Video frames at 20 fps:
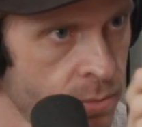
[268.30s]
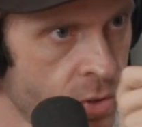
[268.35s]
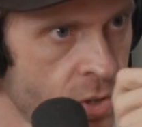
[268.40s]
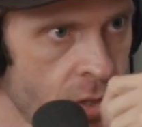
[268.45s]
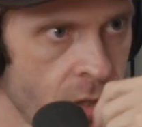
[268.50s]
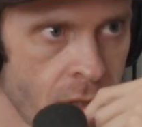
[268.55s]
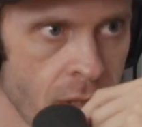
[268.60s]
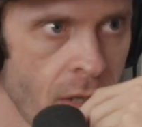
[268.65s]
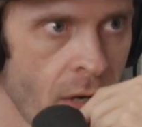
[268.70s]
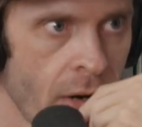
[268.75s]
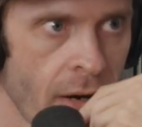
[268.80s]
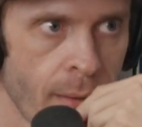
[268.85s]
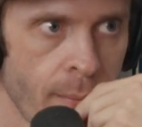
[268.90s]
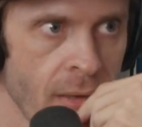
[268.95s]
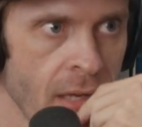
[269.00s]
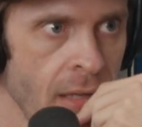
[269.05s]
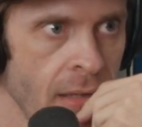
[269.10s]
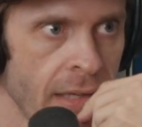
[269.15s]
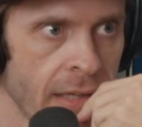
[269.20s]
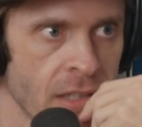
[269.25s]
Oh, absolutely. You know what I
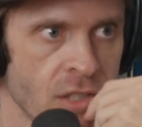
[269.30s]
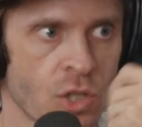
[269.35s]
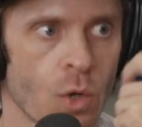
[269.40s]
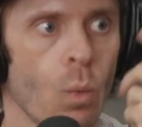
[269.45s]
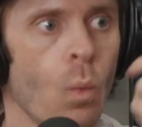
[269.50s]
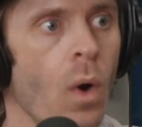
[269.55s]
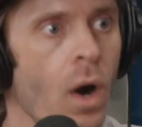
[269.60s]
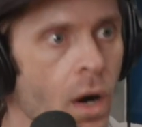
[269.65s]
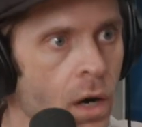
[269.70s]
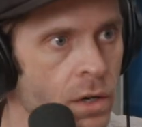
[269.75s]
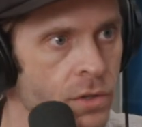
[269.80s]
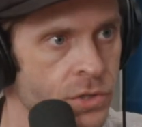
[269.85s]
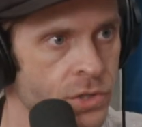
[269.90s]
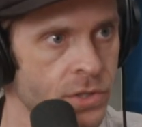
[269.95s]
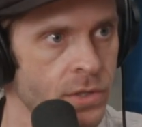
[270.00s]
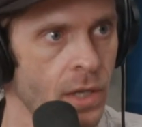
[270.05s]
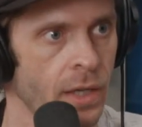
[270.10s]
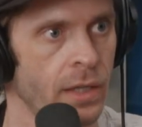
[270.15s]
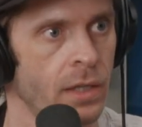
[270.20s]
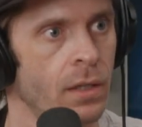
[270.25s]
mean? Like it's, it's the
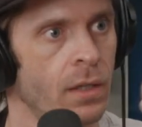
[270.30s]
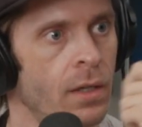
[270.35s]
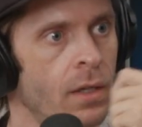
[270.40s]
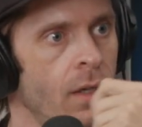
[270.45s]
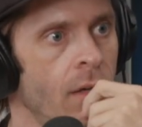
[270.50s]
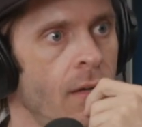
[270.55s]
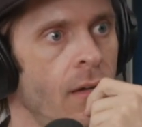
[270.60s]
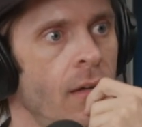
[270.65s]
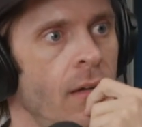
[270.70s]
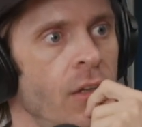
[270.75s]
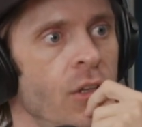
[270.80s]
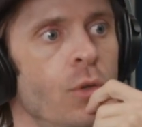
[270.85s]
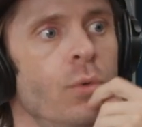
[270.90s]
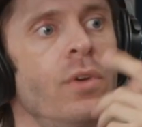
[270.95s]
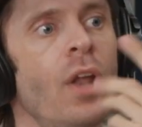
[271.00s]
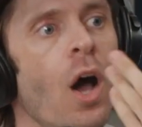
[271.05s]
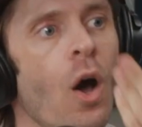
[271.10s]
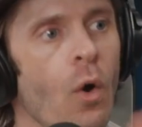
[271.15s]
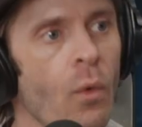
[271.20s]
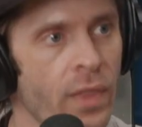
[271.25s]
worst. Like, you
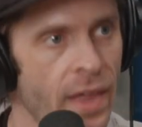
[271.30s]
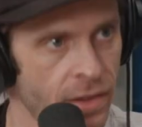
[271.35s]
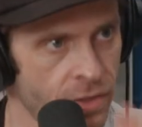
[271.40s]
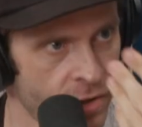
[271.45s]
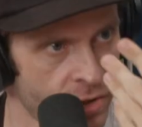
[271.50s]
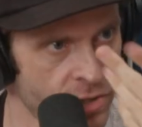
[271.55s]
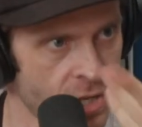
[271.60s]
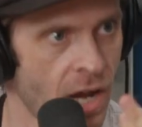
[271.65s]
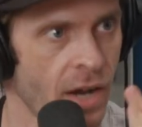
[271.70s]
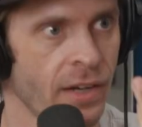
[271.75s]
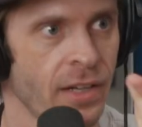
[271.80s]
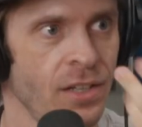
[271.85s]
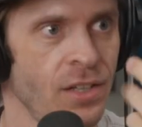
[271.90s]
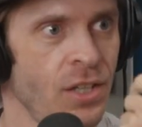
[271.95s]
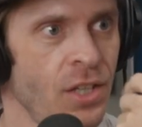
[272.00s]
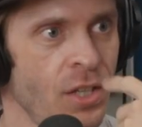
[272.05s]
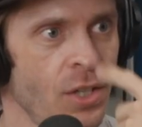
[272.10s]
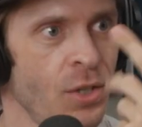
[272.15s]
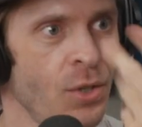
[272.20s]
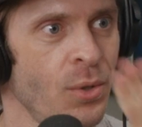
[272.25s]
know that they're talking
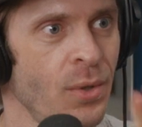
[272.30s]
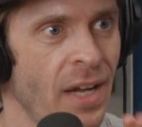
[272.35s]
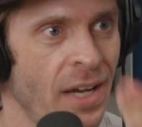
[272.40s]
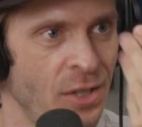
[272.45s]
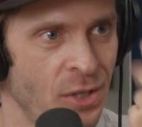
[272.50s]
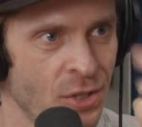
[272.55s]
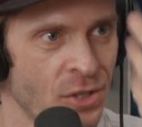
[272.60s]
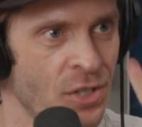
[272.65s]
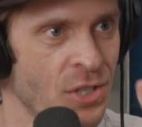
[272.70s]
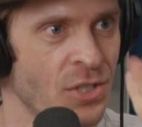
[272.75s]
to you, and you're